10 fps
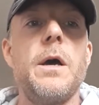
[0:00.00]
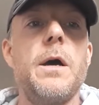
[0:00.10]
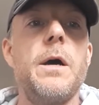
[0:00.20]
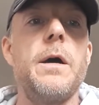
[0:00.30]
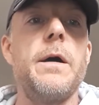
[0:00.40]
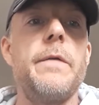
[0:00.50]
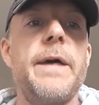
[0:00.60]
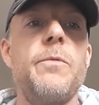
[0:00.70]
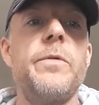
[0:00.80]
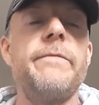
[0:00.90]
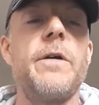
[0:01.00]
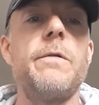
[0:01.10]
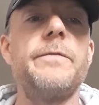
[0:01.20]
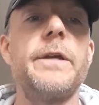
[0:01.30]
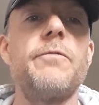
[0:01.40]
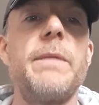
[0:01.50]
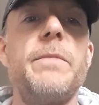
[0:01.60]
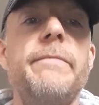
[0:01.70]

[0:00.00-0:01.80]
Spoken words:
that were involved in Gremlin